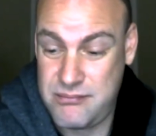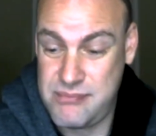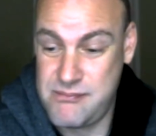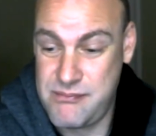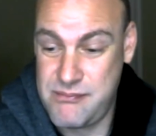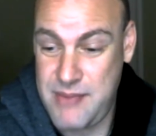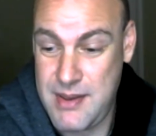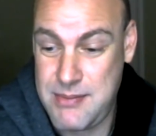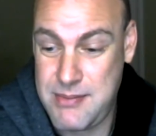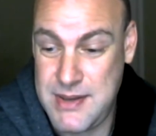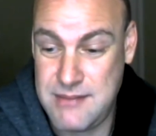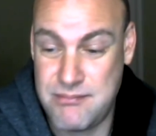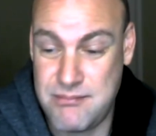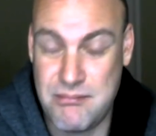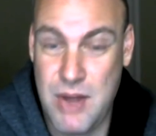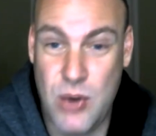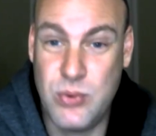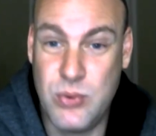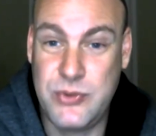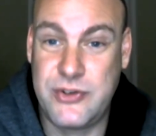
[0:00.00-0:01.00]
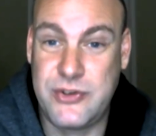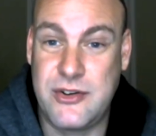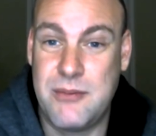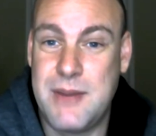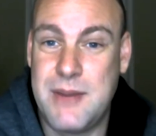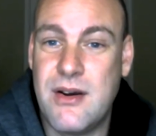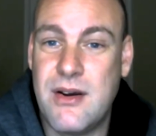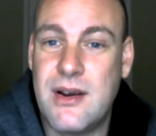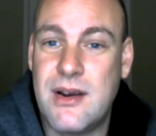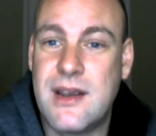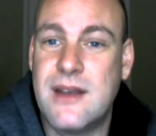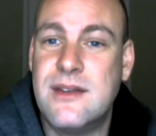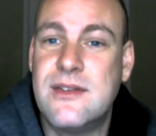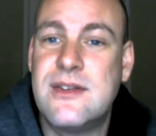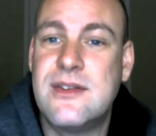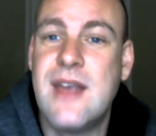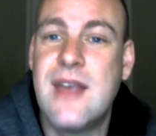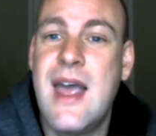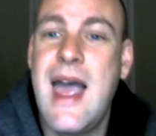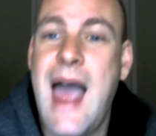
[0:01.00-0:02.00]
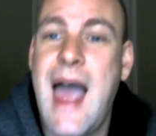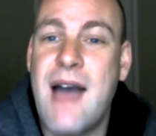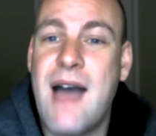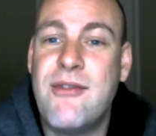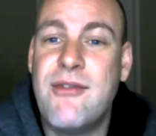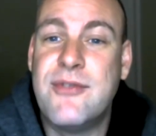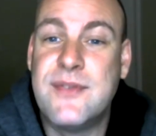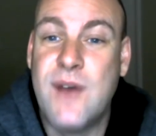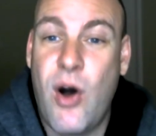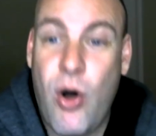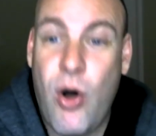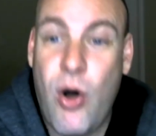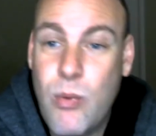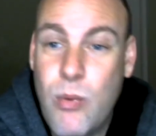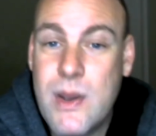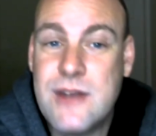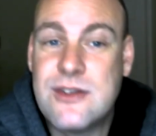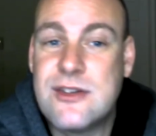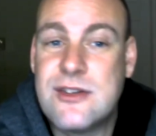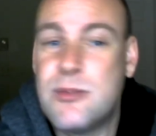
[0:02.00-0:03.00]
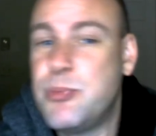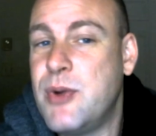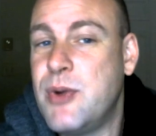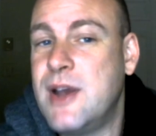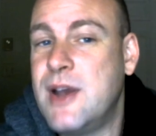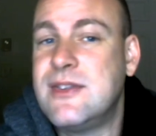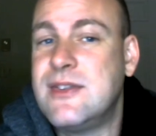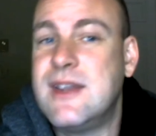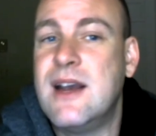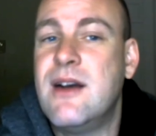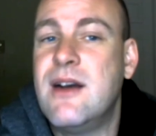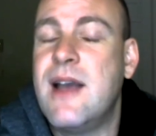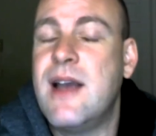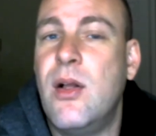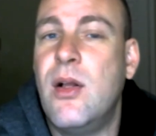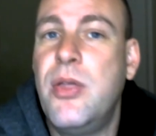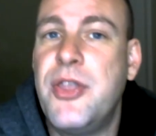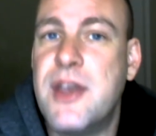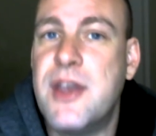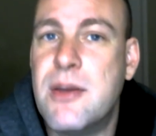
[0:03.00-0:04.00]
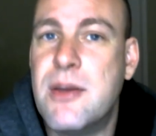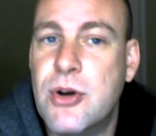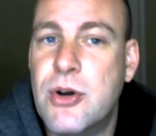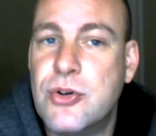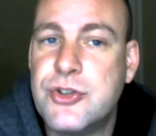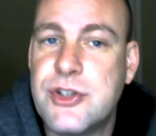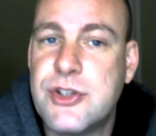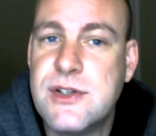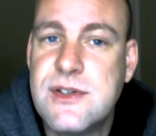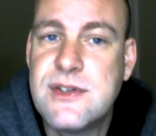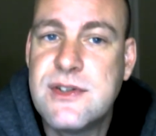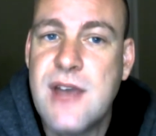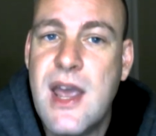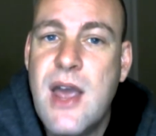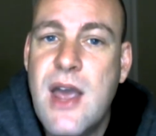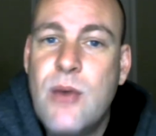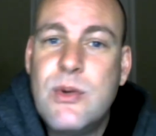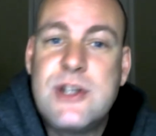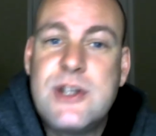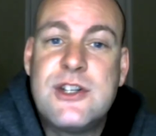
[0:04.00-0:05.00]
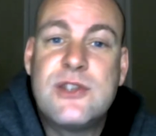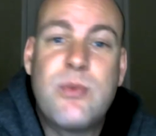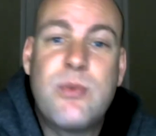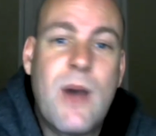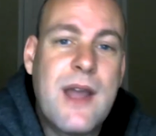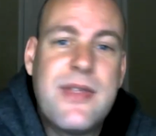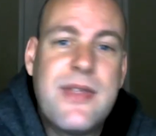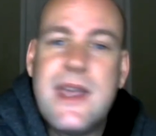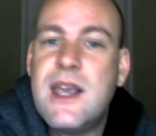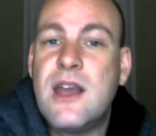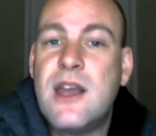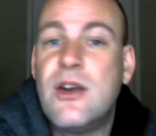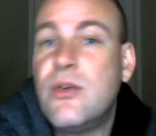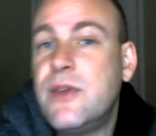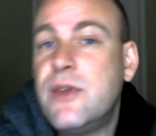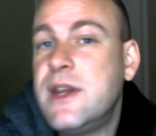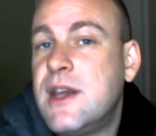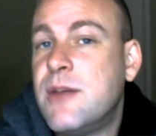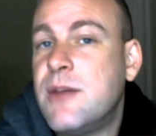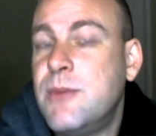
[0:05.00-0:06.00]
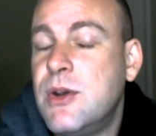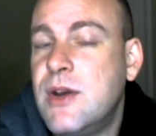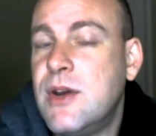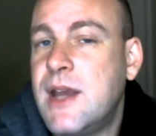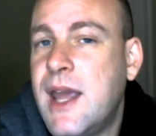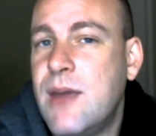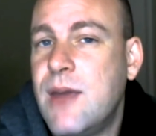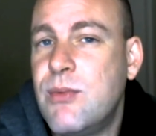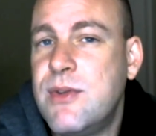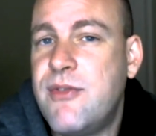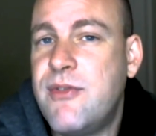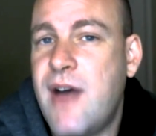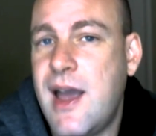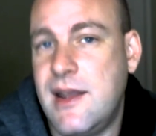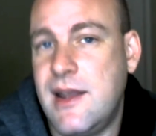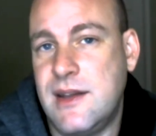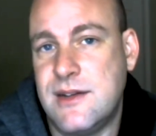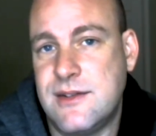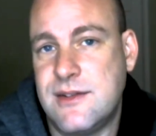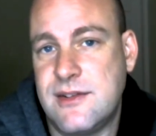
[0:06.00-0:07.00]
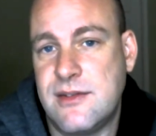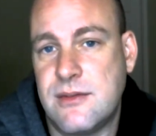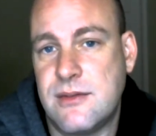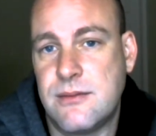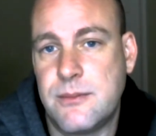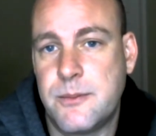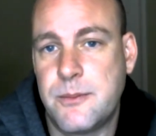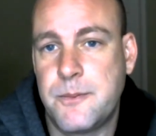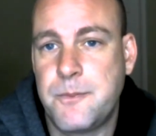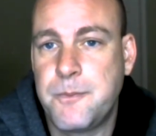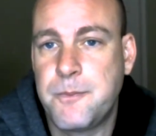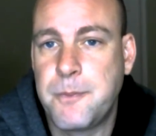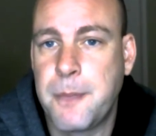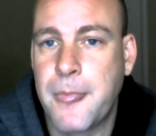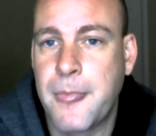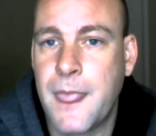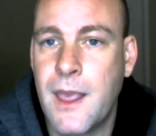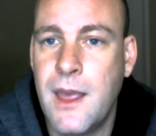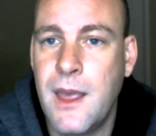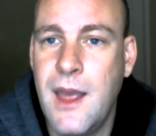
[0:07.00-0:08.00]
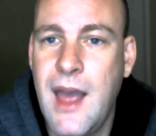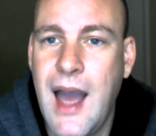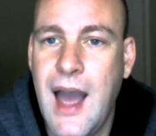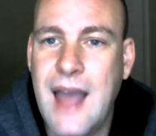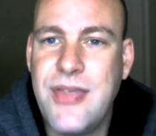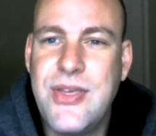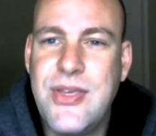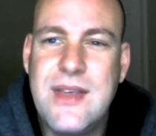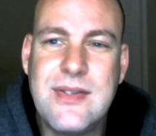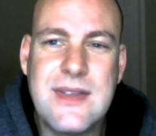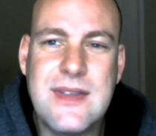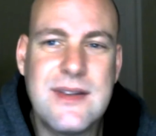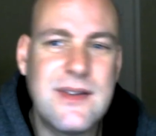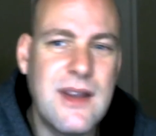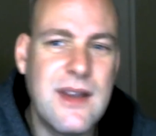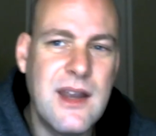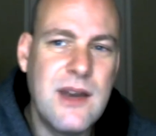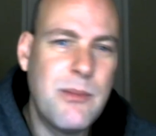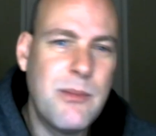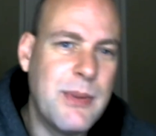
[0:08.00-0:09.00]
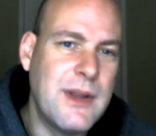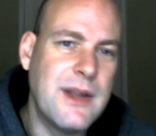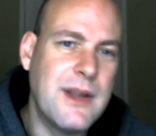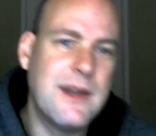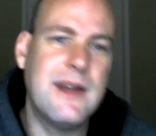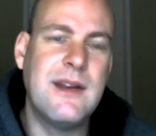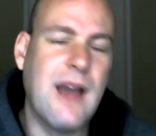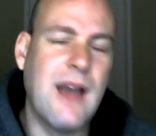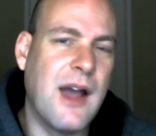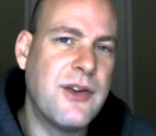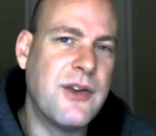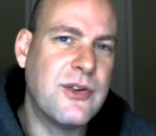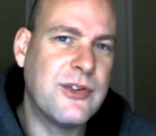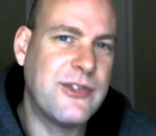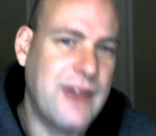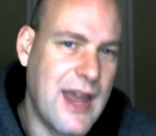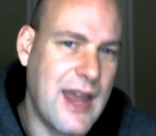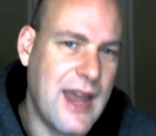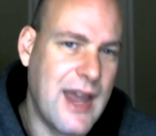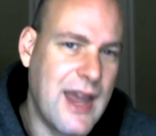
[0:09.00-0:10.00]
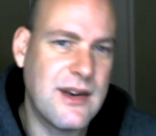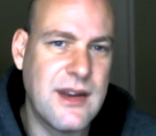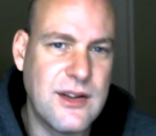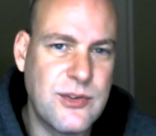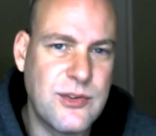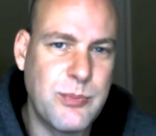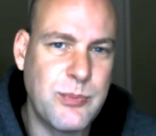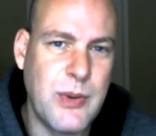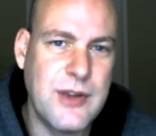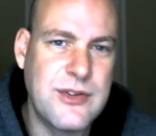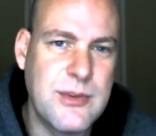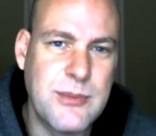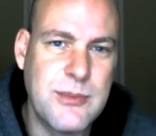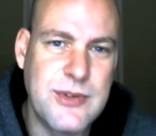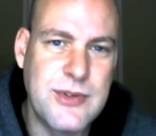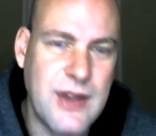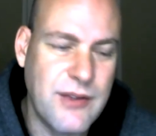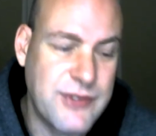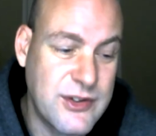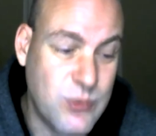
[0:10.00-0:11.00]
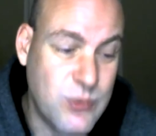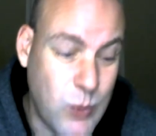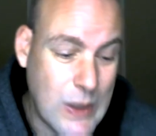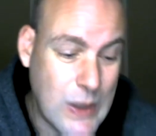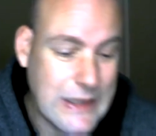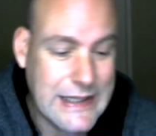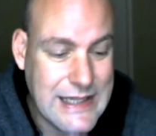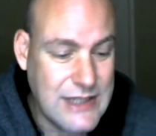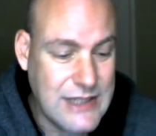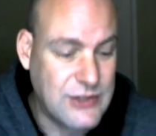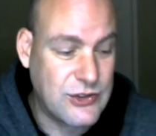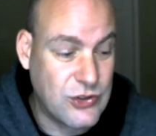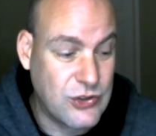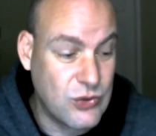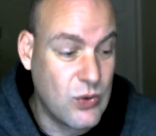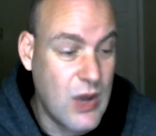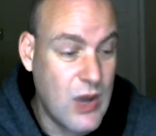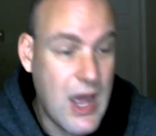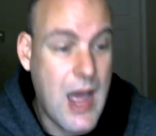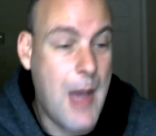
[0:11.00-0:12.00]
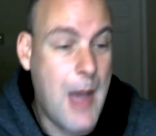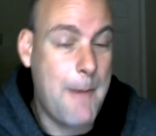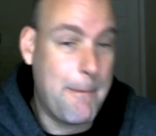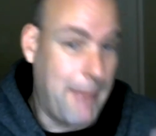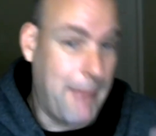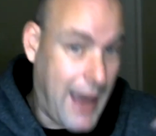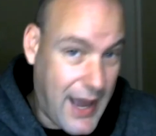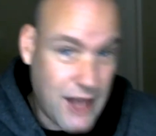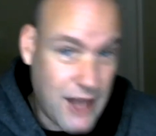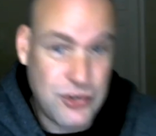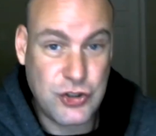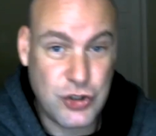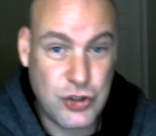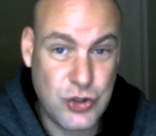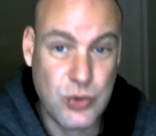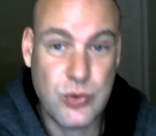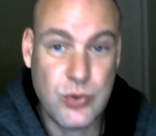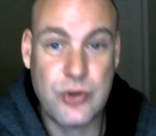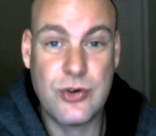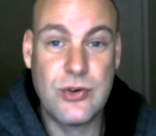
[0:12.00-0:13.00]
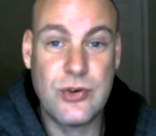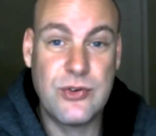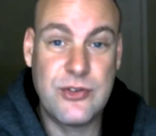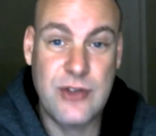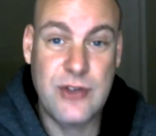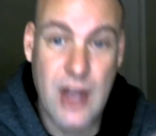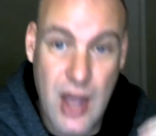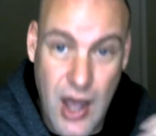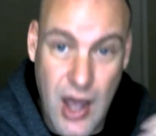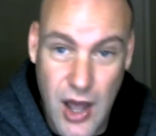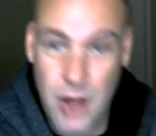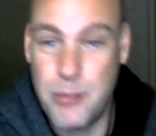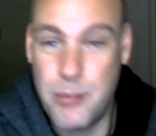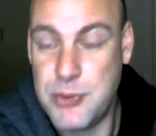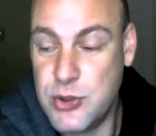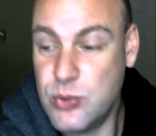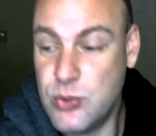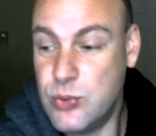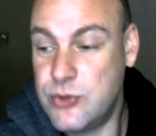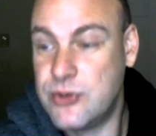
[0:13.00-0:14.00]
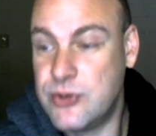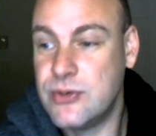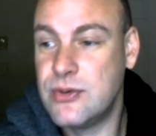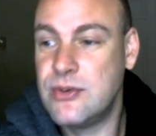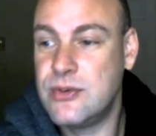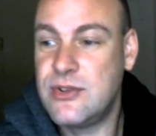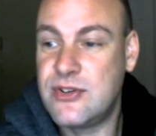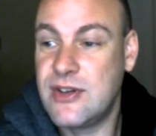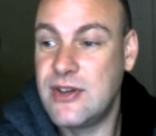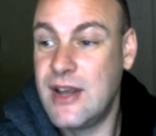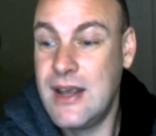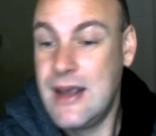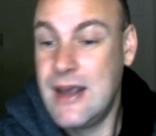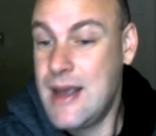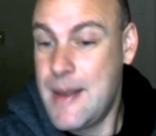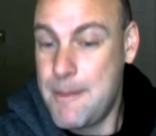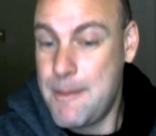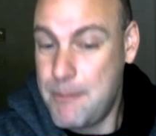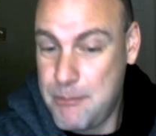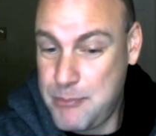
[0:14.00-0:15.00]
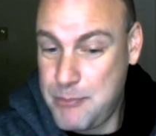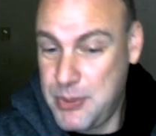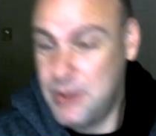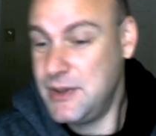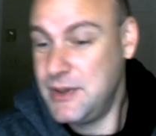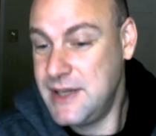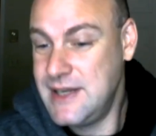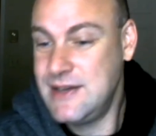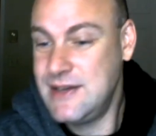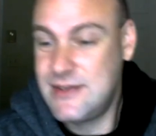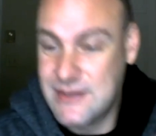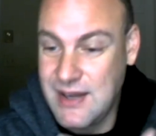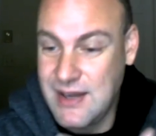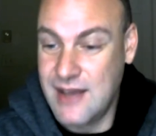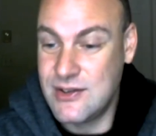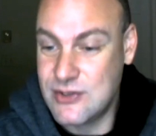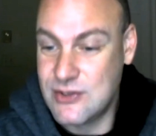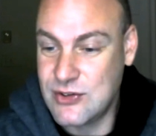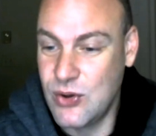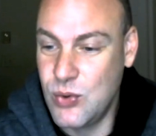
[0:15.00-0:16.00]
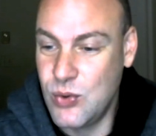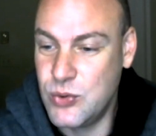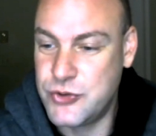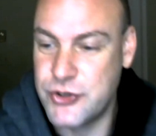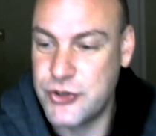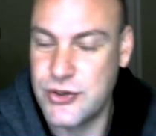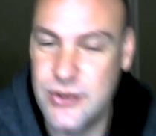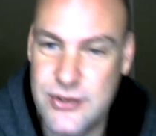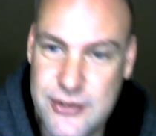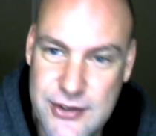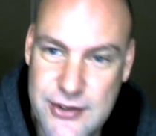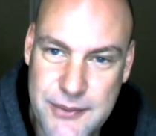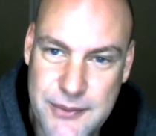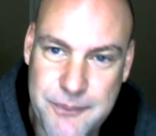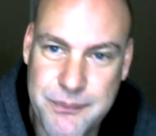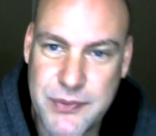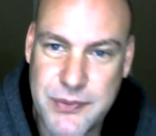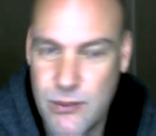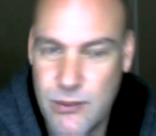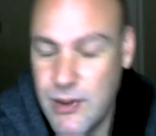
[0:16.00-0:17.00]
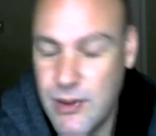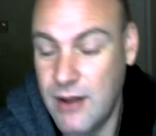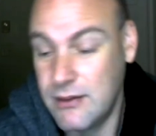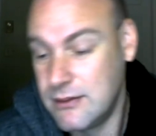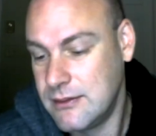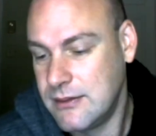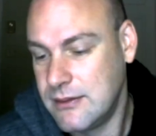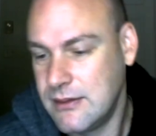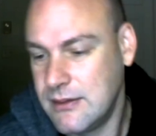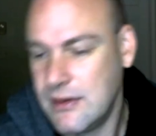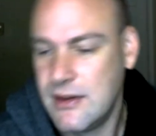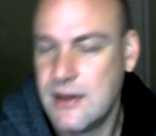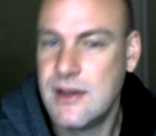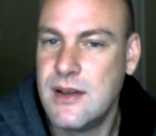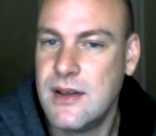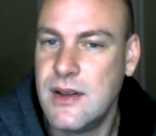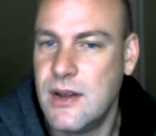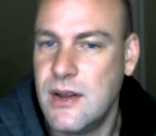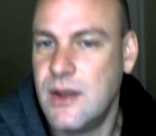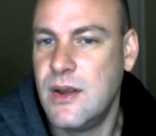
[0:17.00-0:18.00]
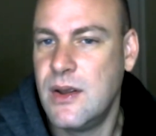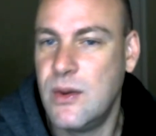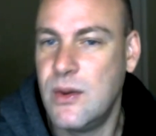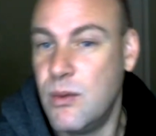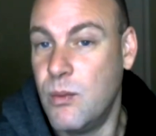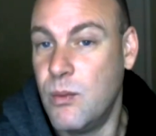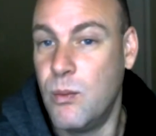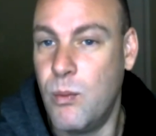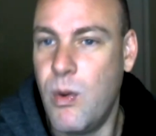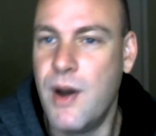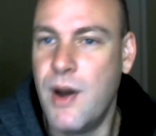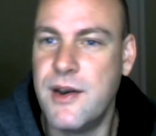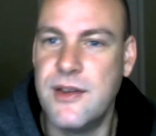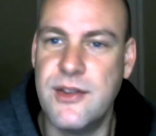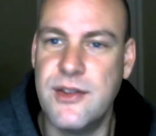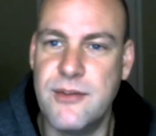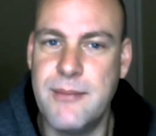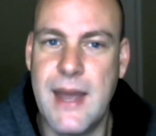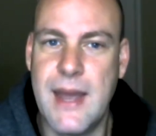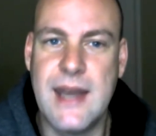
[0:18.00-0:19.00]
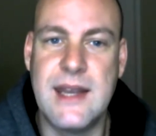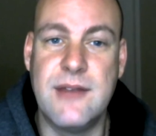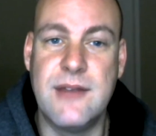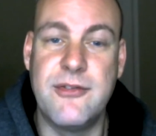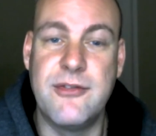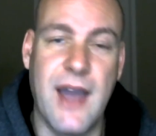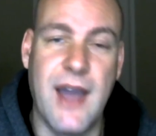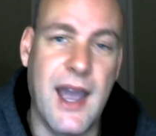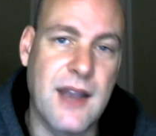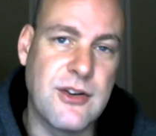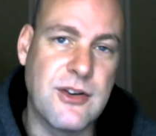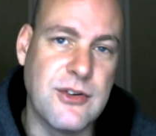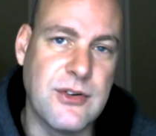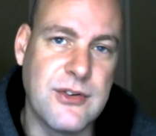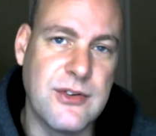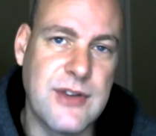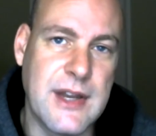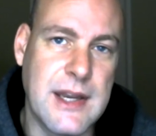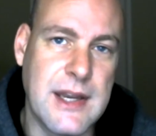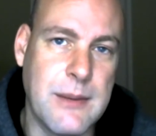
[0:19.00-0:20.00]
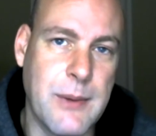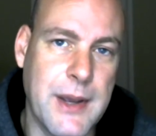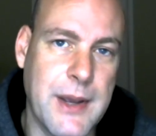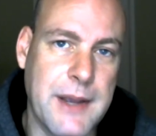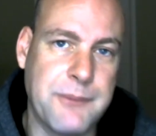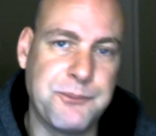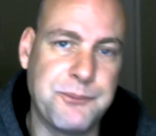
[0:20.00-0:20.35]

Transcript: maybe most Americans, have always suppressed their healthy emotions, which is why they can only communicate with violence. I think this inability to understand and express themselves is what leads to mass shooters, abusers, police, and soldiers. Well, one of the many factors, anyway.